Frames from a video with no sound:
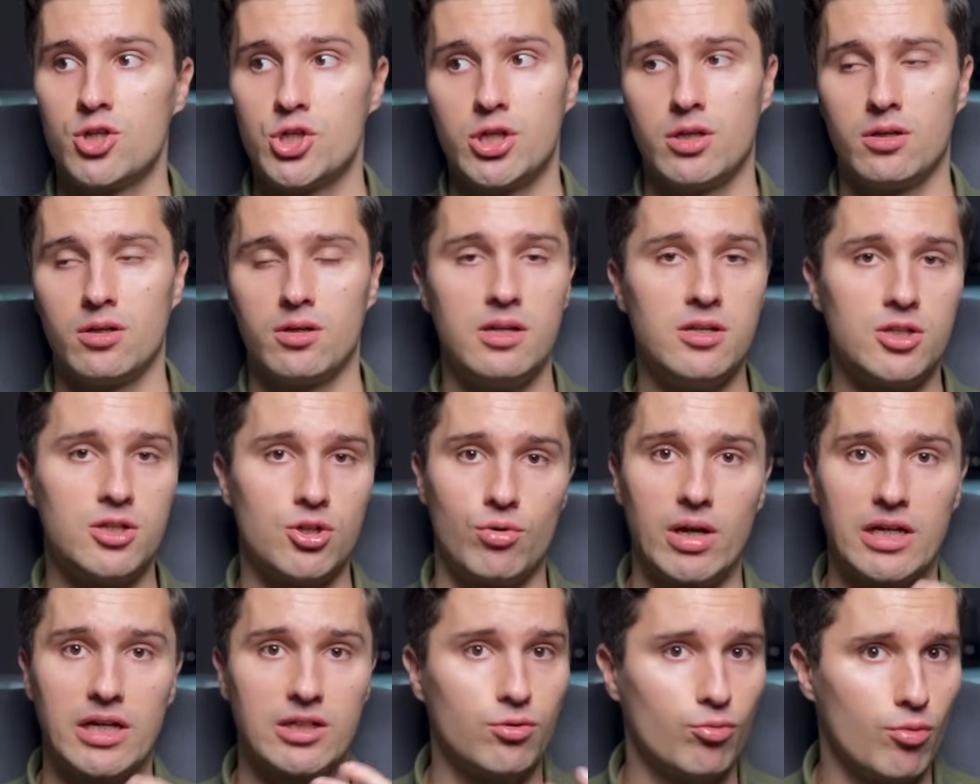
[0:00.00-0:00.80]
uh,
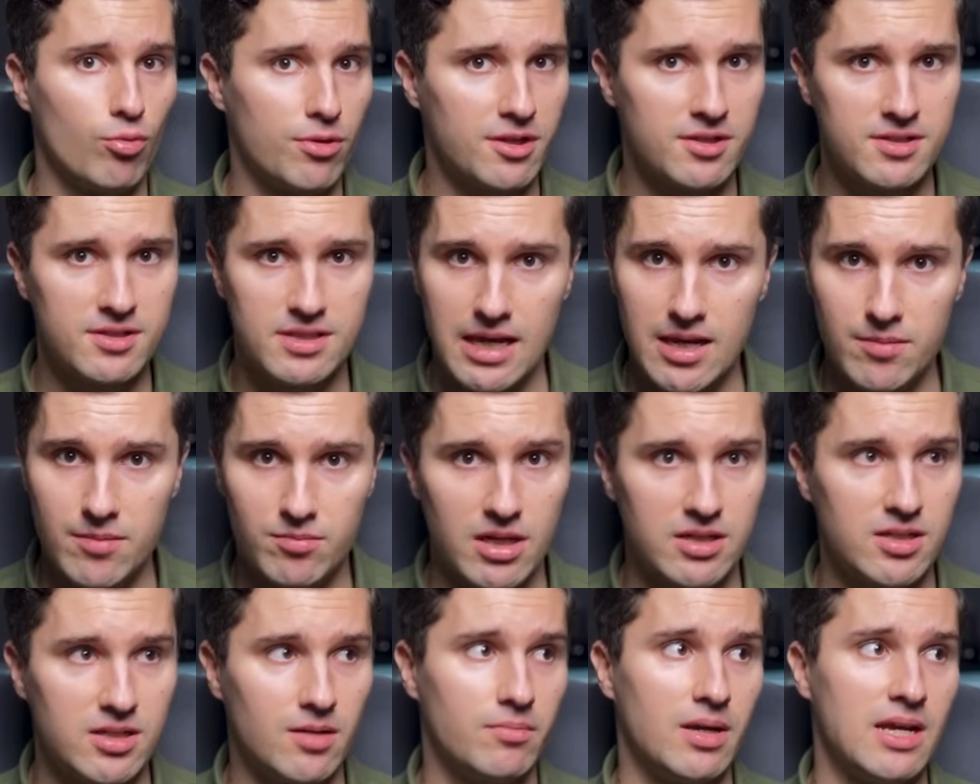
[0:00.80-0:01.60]
interacting with the same
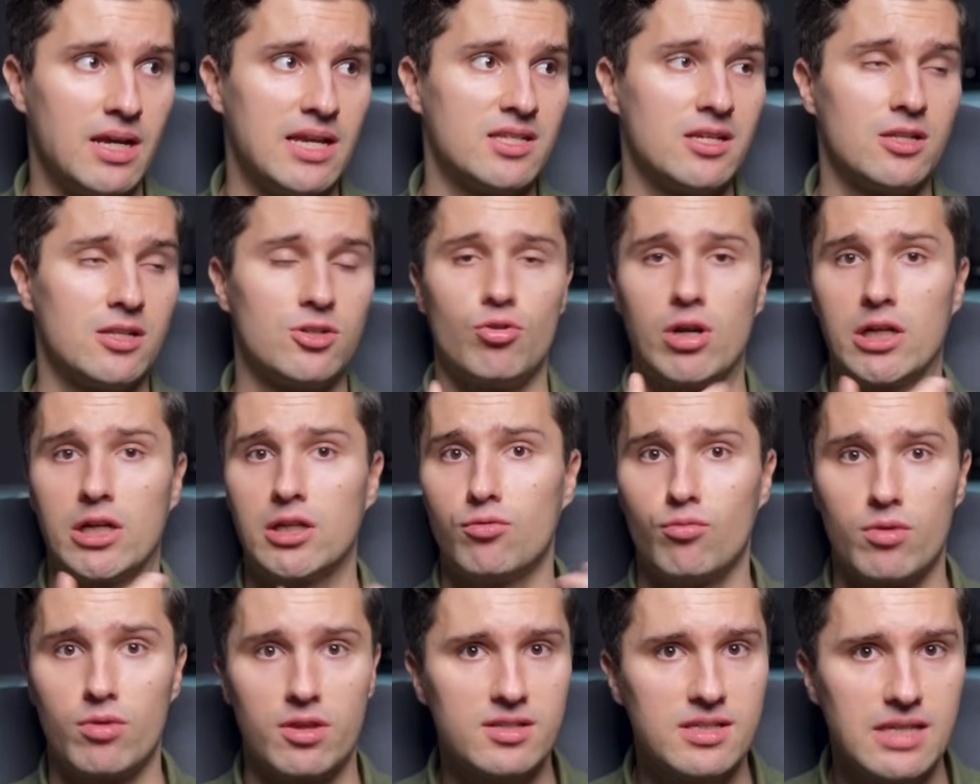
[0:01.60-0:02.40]
database,
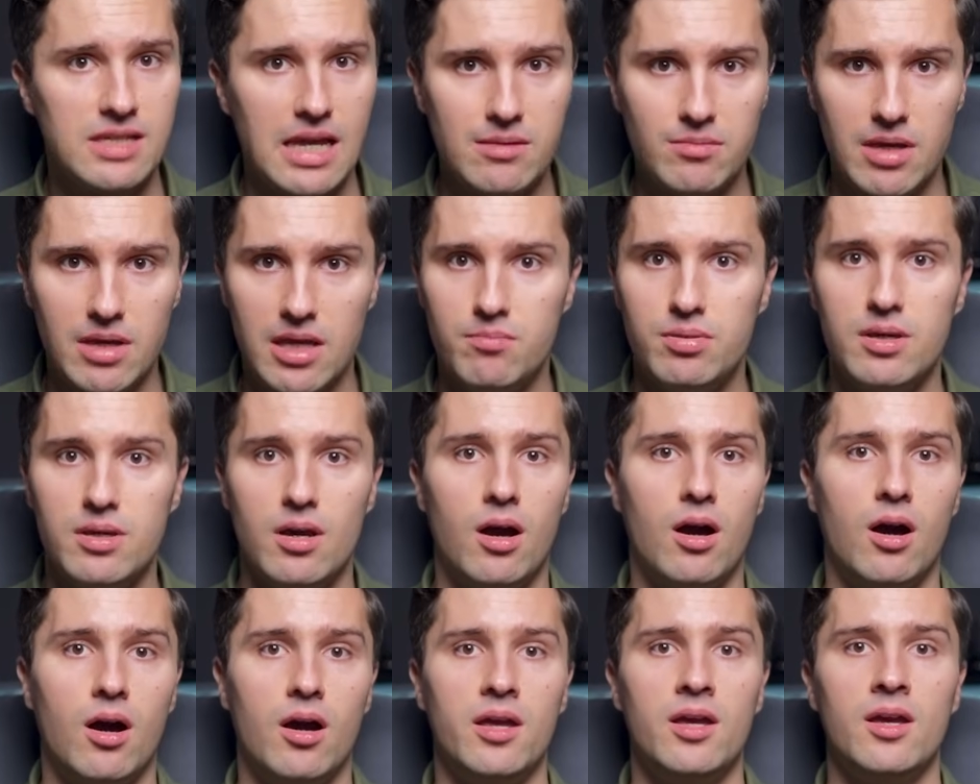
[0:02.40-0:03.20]
interacting with the same
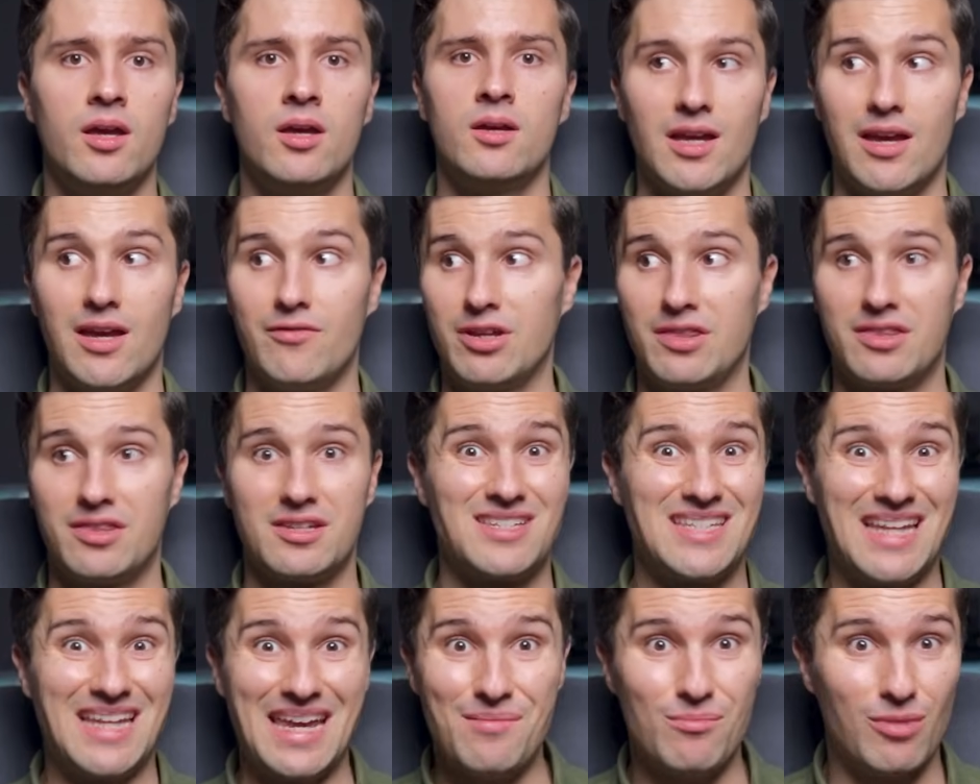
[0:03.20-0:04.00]
API, having the
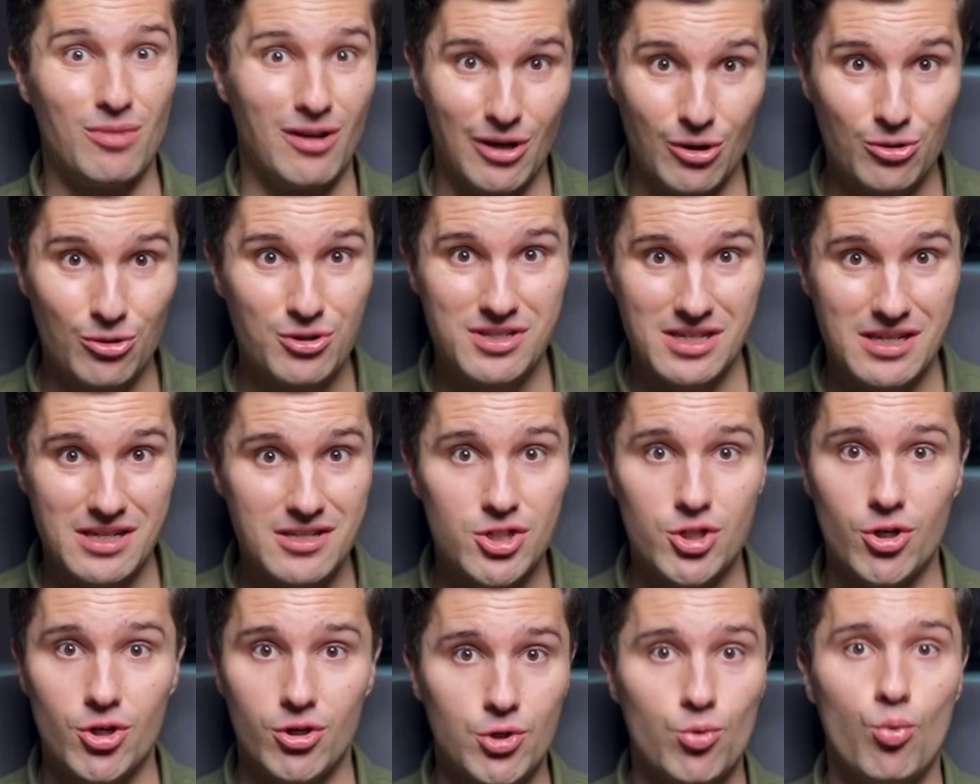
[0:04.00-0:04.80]
same looks in
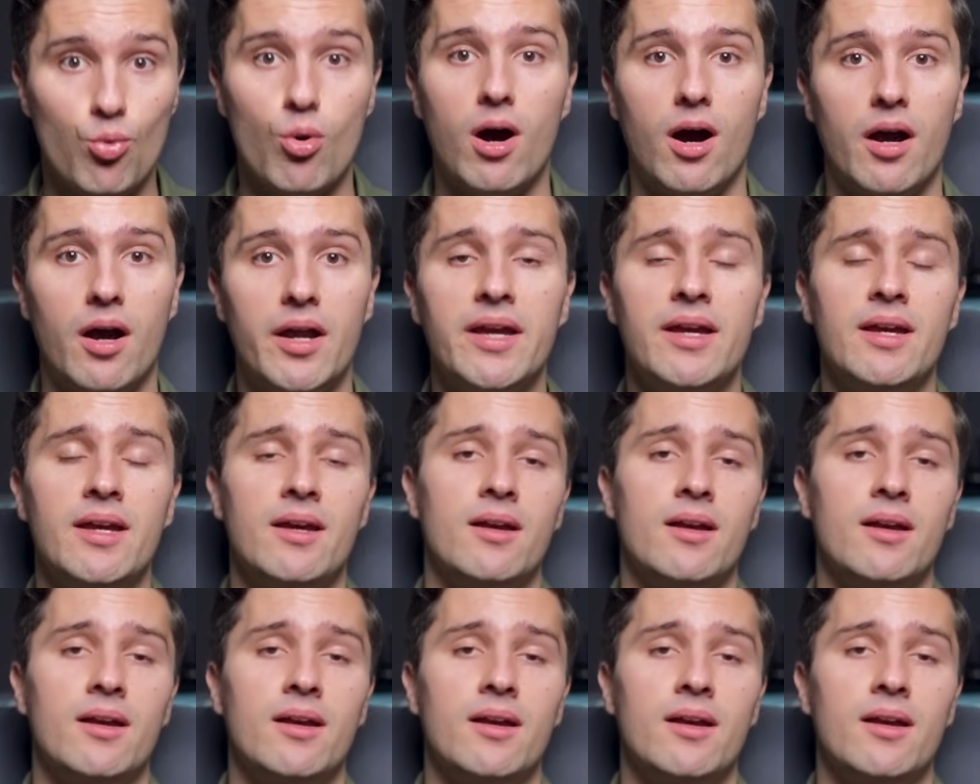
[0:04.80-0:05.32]
your UI.